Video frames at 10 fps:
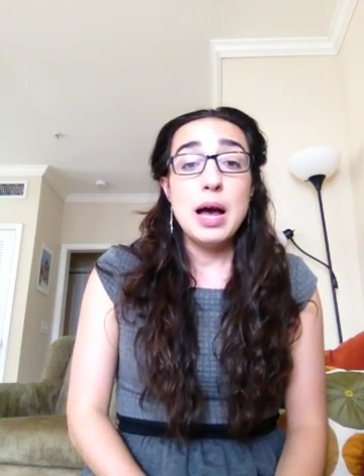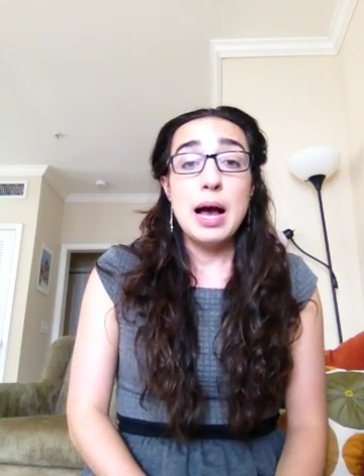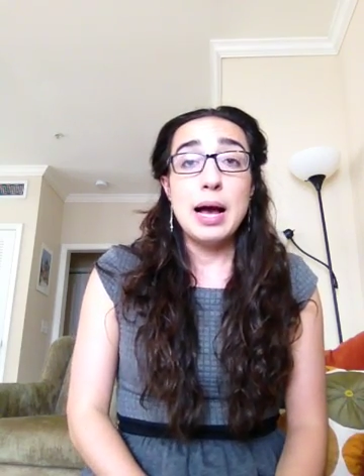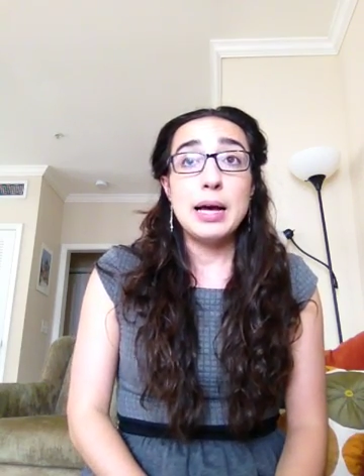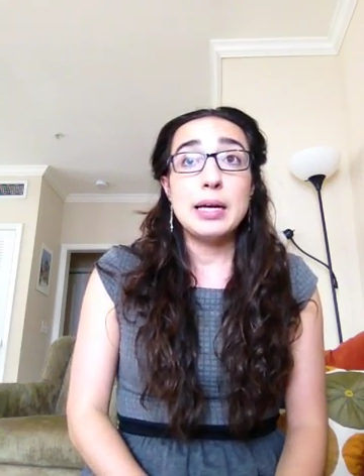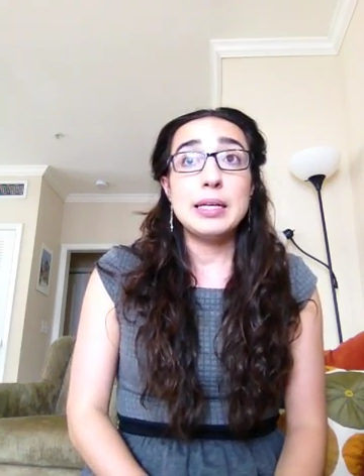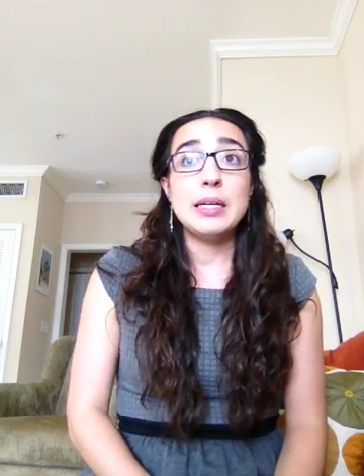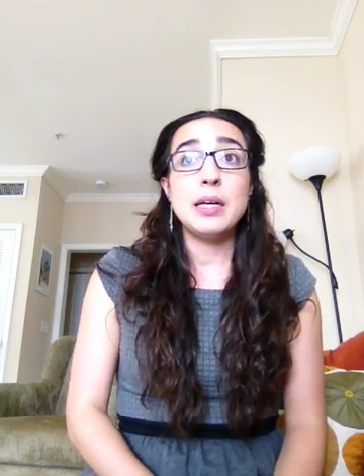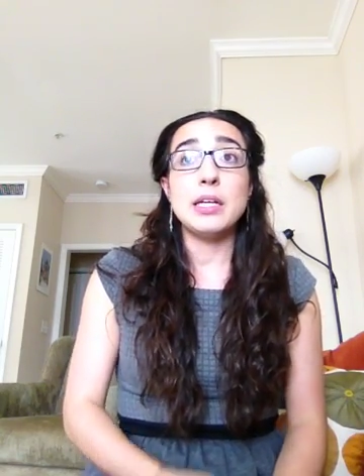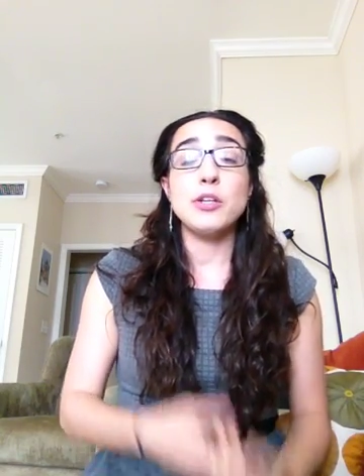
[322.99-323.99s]
I
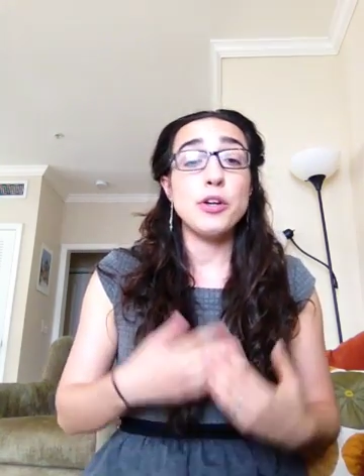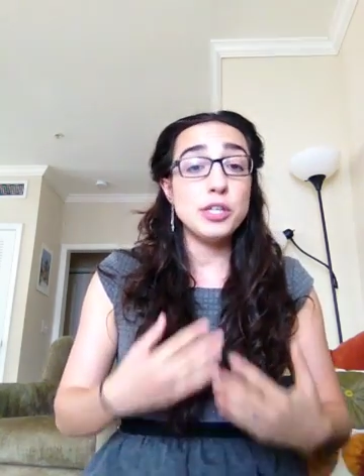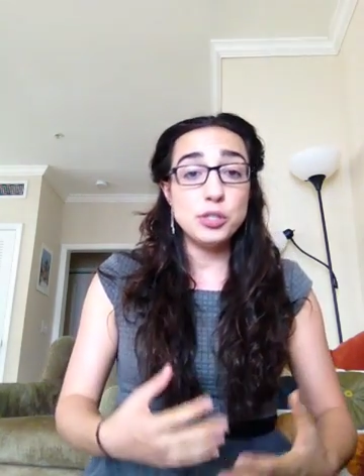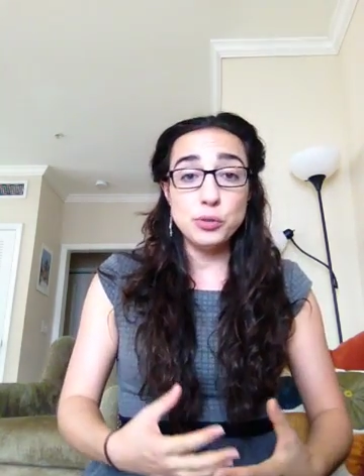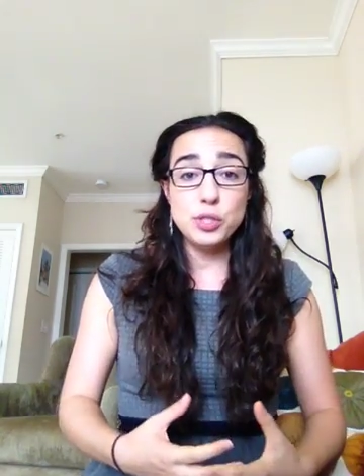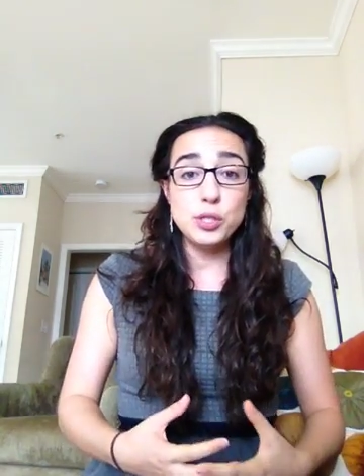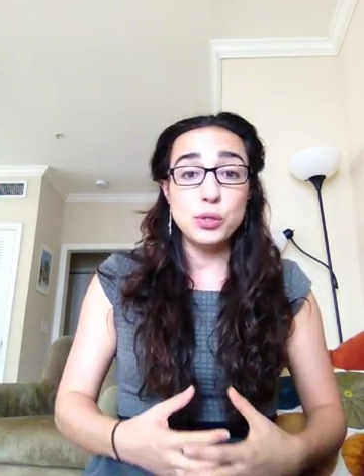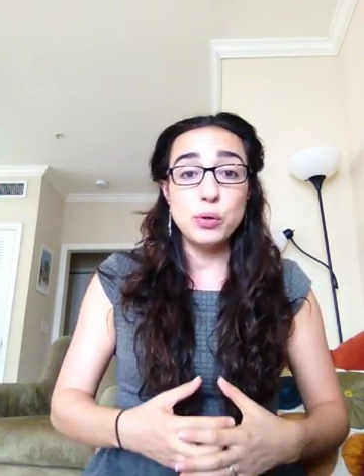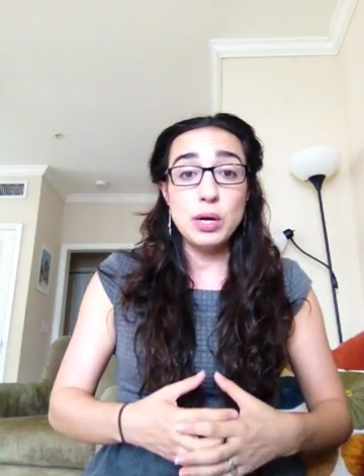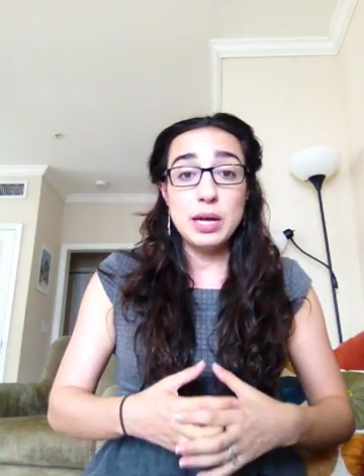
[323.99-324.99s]
encourage you to,